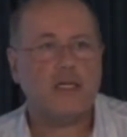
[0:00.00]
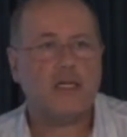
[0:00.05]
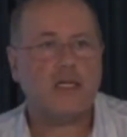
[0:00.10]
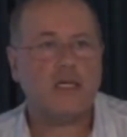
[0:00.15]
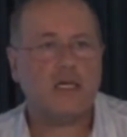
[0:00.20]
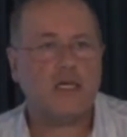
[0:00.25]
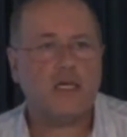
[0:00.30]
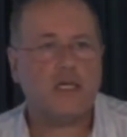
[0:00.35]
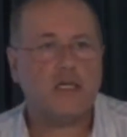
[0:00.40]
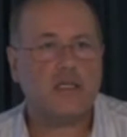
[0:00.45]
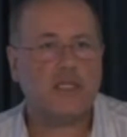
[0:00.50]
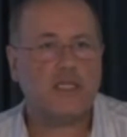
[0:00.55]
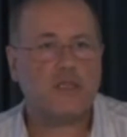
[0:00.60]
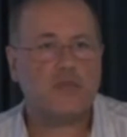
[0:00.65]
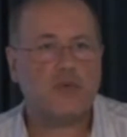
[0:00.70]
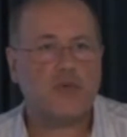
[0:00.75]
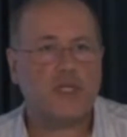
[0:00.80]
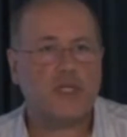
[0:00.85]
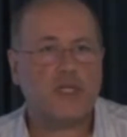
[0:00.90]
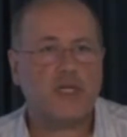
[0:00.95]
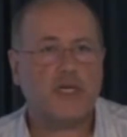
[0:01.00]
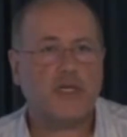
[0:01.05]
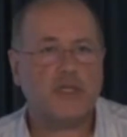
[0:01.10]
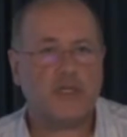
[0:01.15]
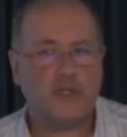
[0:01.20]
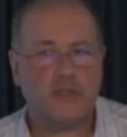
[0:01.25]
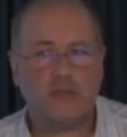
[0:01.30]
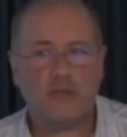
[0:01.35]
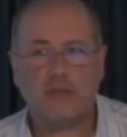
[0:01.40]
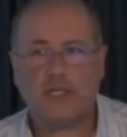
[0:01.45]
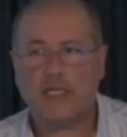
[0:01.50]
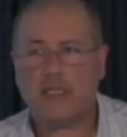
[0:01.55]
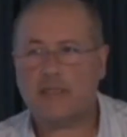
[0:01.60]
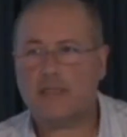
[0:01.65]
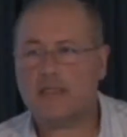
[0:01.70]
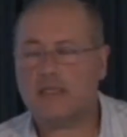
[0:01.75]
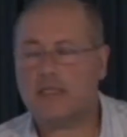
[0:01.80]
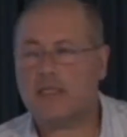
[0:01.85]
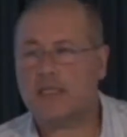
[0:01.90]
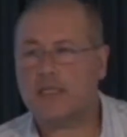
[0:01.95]
There's one thing I do,
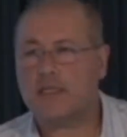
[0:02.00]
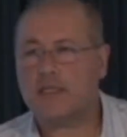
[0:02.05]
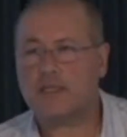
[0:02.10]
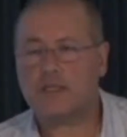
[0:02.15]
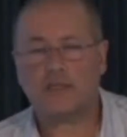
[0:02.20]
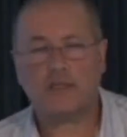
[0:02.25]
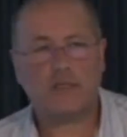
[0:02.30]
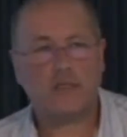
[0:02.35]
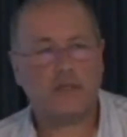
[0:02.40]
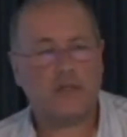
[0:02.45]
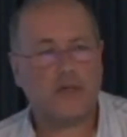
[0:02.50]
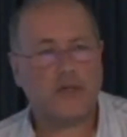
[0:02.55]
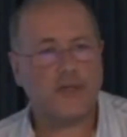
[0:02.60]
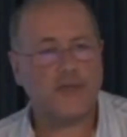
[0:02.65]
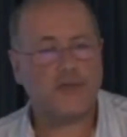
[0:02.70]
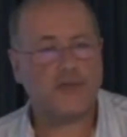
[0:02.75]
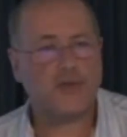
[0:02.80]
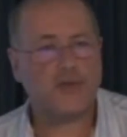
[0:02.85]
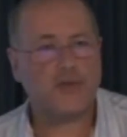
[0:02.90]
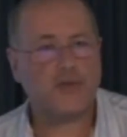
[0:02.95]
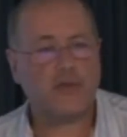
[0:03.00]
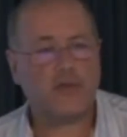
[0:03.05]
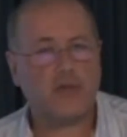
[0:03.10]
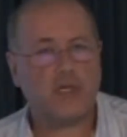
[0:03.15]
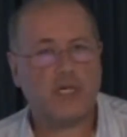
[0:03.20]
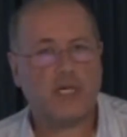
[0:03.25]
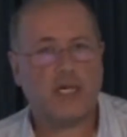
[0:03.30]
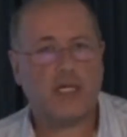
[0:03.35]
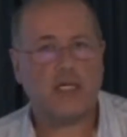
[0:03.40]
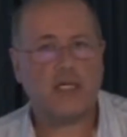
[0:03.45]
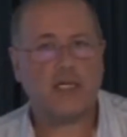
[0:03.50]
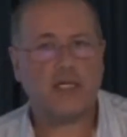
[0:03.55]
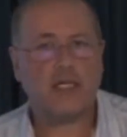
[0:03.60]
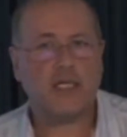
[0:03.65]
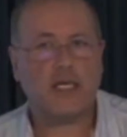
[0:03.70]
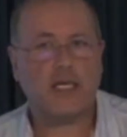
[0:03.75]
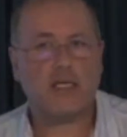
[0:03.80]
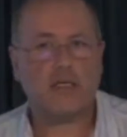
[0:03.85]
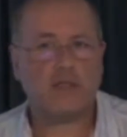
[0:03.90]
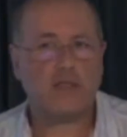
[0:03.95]
and this is the honest truth. I
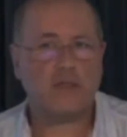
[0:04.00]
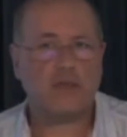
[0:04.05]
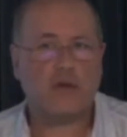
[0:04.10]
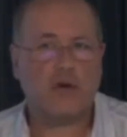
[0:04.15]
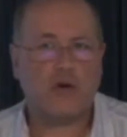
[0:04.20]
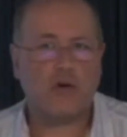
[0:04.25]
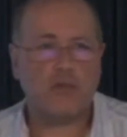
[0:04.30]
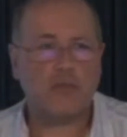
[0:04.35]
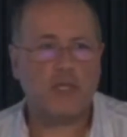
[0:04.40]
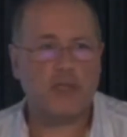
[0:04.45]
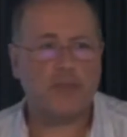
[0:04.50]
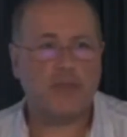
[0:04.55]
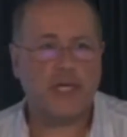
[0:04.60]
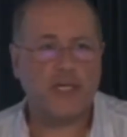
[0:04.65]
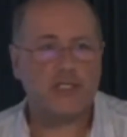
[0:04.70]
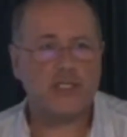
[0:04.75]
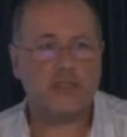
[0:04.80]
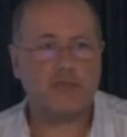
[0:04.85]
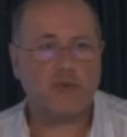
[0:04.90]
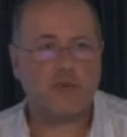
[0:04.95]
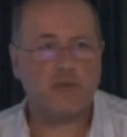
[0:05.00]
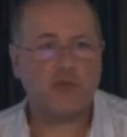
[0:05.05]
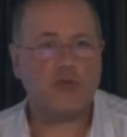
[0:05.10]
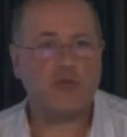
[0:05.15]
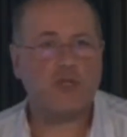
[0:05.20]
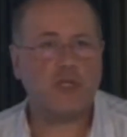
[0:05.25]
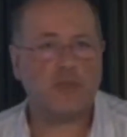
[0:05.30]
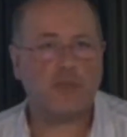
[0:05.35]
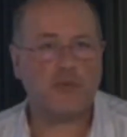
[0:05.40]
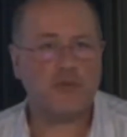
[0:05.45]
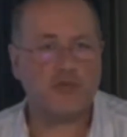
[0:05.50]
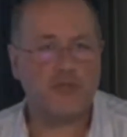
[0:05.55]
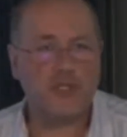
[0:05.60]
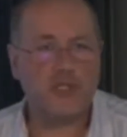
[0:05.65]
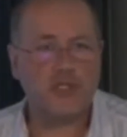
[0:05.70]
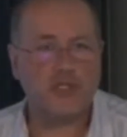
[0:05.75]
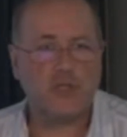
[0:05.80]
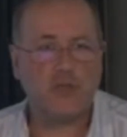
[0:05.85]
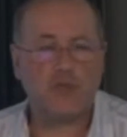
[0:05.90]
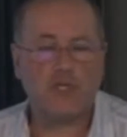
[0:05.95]
get all my patients, when we do the
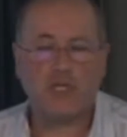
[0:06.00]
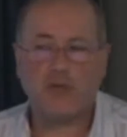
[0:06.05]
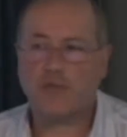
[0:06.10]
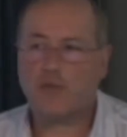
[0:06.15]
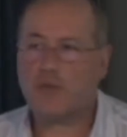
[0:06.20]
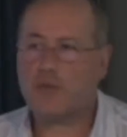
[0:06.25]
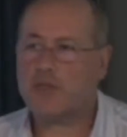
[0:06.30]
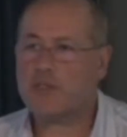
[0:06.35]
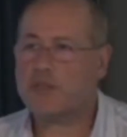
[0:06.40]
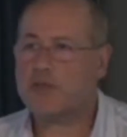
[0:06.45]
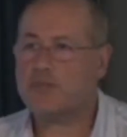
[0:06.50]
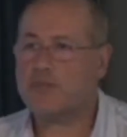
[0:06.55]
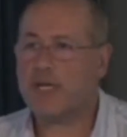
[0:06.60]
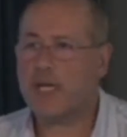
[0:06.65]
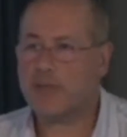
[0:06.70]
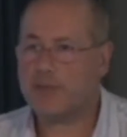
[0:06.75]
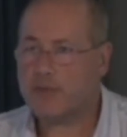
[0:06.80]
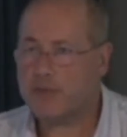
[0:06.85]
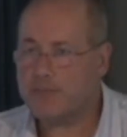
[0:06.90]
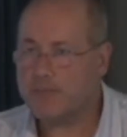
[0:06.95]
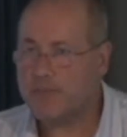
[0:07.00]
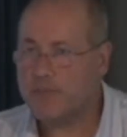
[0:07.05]
procedure, we give them a piece of paper,